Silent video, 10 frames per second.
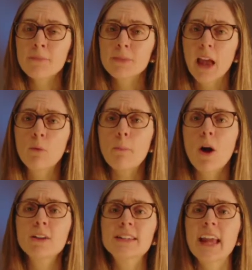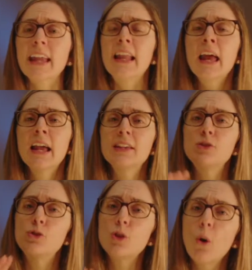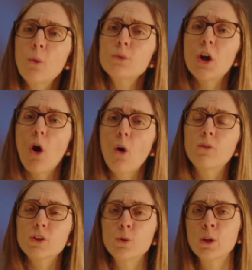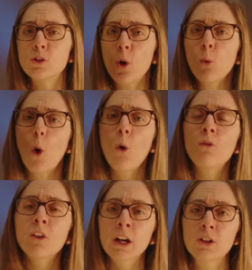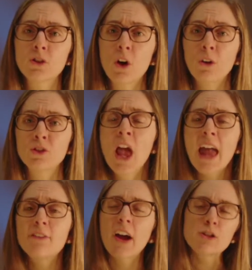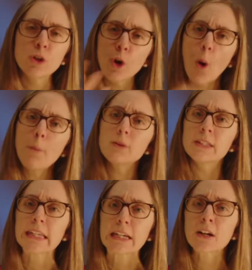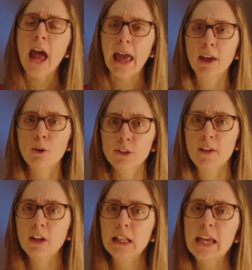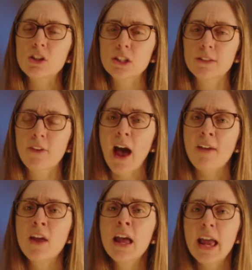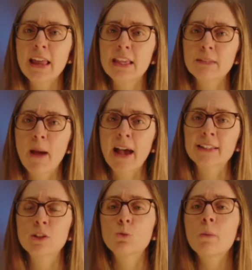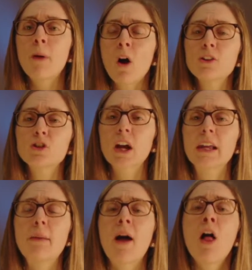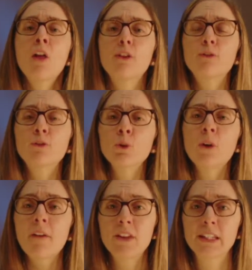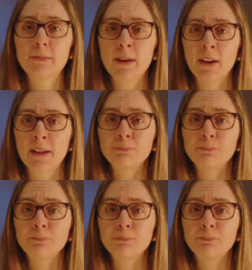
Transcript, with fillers: And what Paul is saying is don't overdo it. Don't overindulge. In fact, you can almost hear echoes of Galatians 5 in this passage where Paul is talking about the fruit of the Spirit